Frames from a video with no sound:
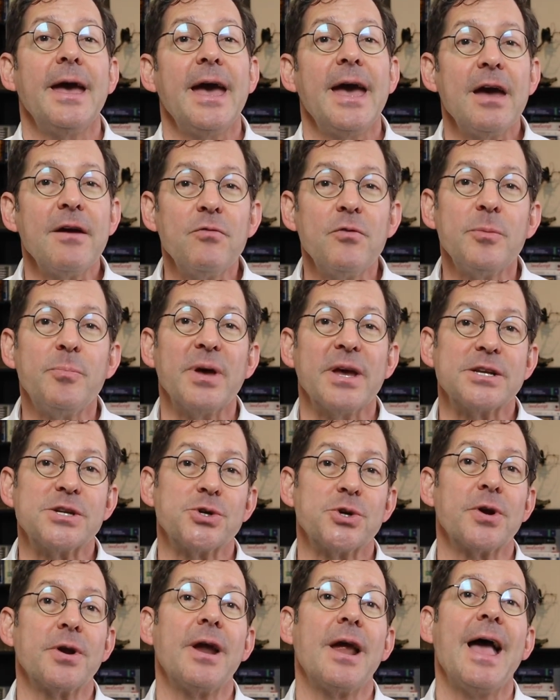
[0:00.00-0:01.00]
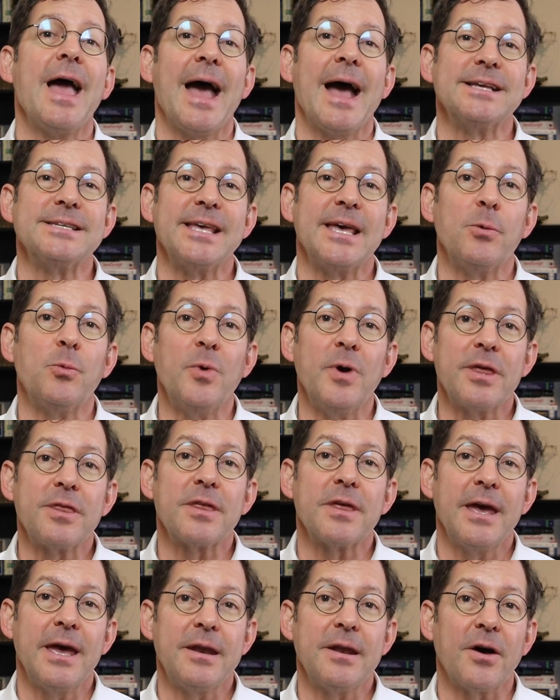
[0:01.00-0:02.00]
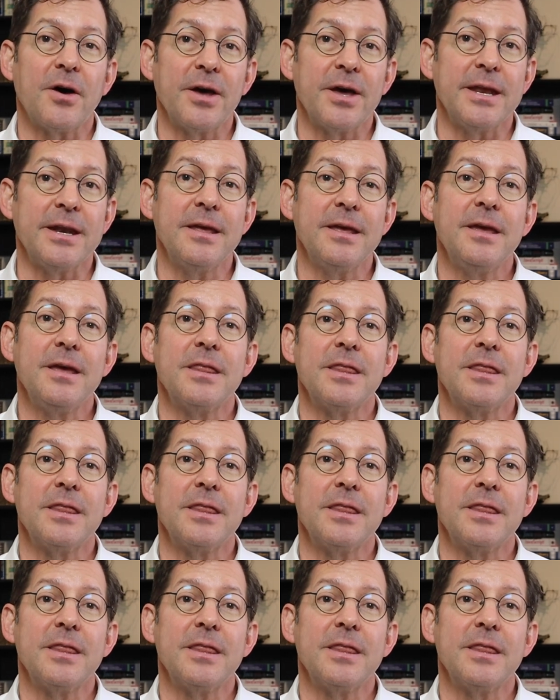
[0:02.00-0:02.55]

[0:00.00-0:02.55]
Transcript: Every picture has a width and height